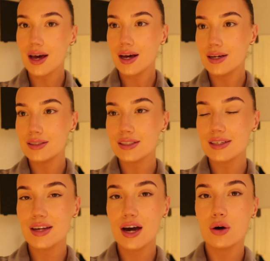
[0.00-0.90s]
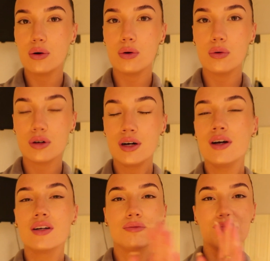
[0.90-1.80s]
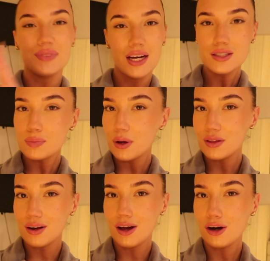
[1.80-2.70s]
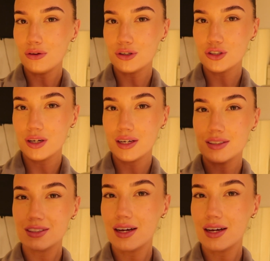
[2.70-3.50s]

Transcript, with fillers: And now Dad's putting the light on the trees.